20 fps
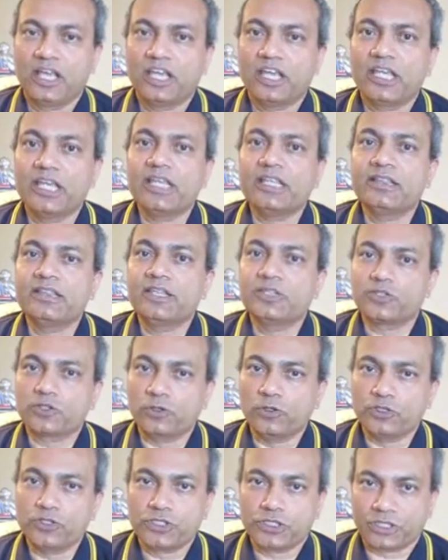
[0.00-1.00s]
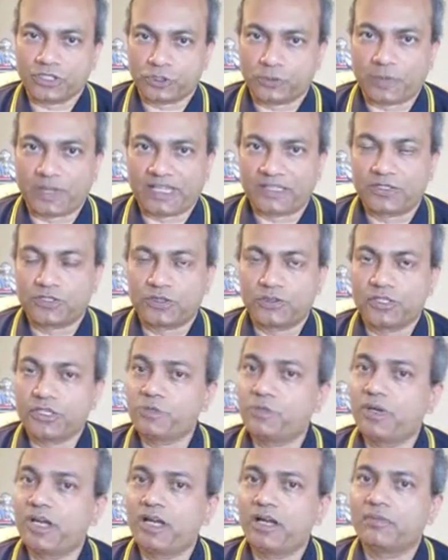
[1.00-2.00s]
in the solution space. So this
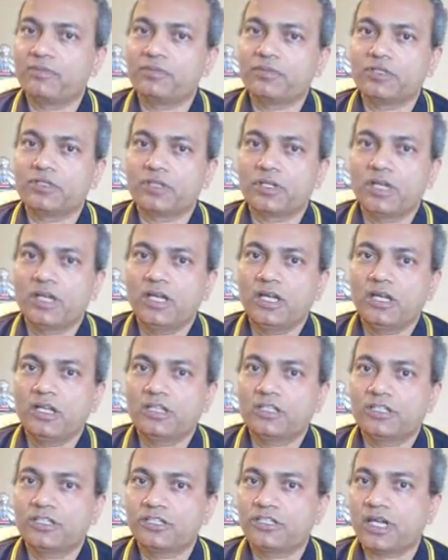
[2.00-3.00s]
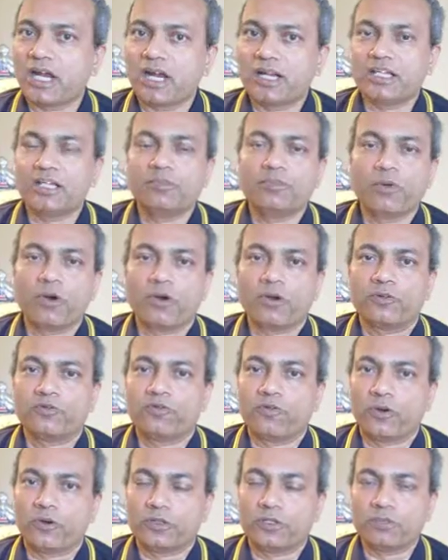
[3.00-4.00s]
becomes the starting point
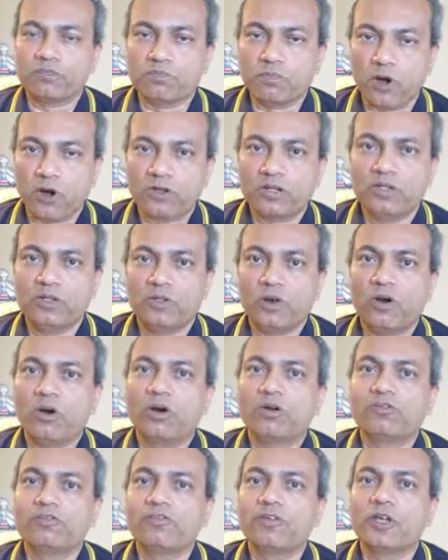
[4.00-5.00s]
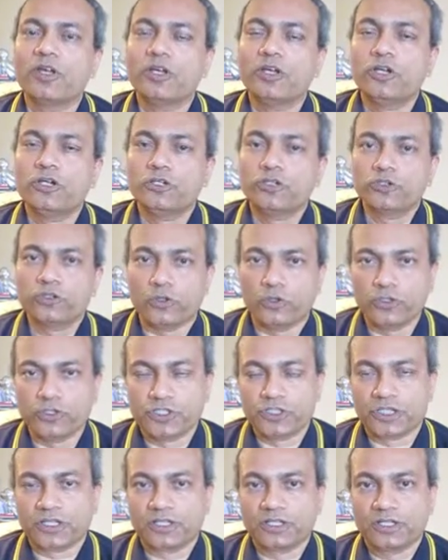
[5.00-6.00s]
for the model of
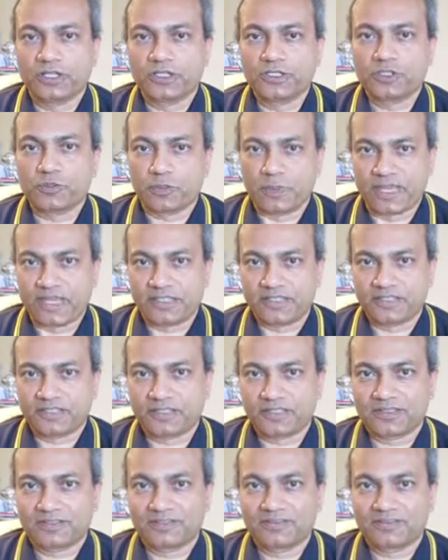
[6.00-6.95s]
solution space.